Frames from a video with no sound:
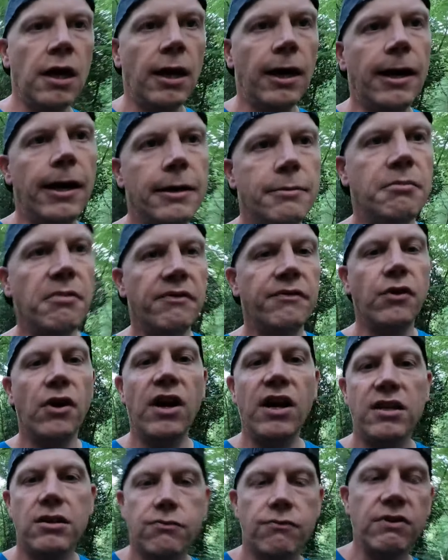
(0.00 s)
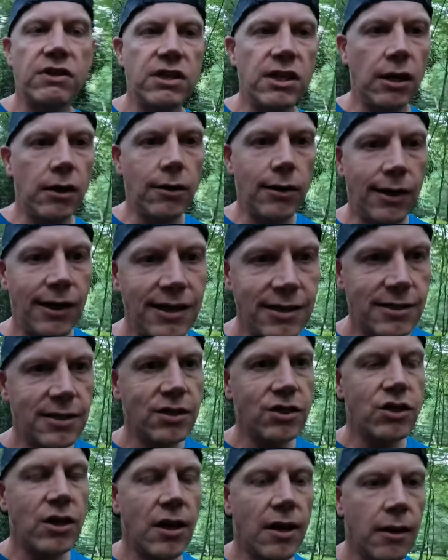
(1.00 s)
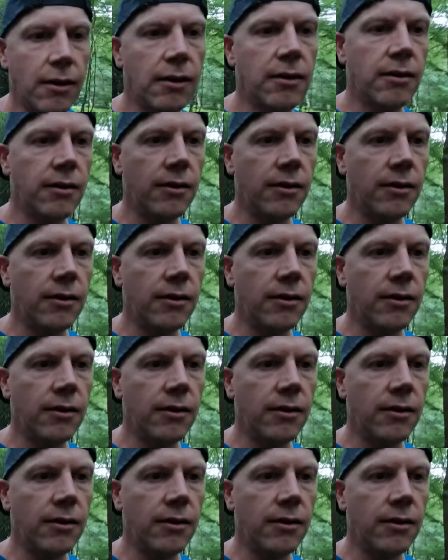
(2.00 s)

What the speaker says: I've not had to retie the laces yet,